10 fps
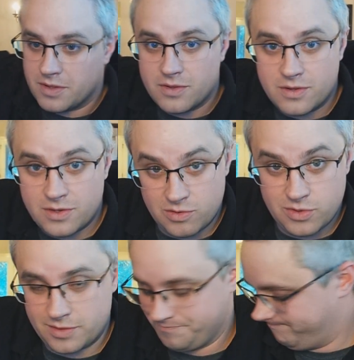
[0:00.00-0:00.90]
be a little
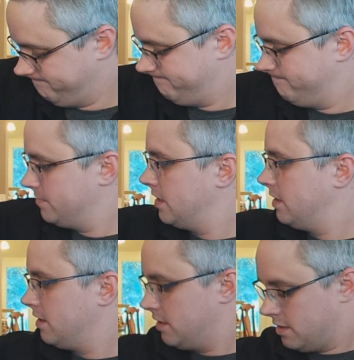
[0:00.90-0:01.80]
annoying.
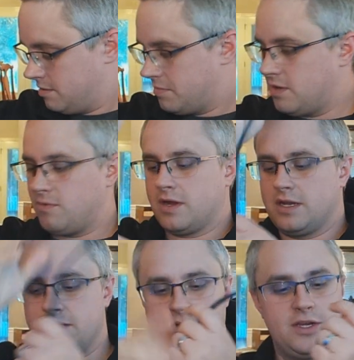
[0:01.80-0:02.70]
But we're
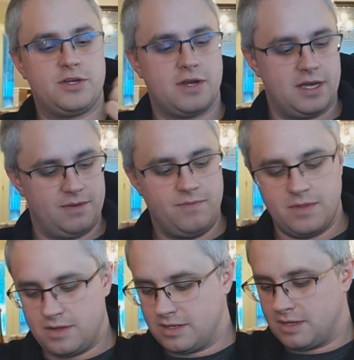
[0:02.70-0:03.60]
gonna give it a try.
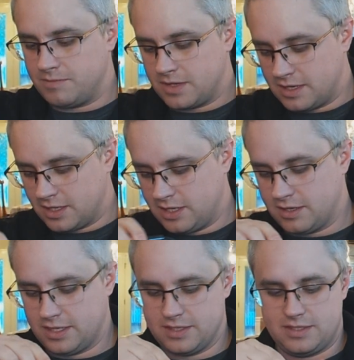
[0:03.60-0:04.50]
I'm kind of
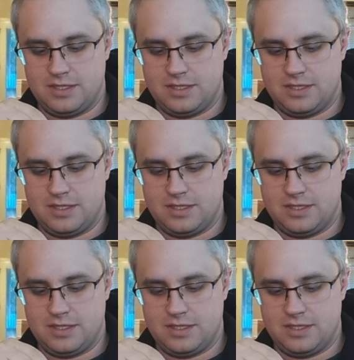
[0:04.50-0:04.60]
curious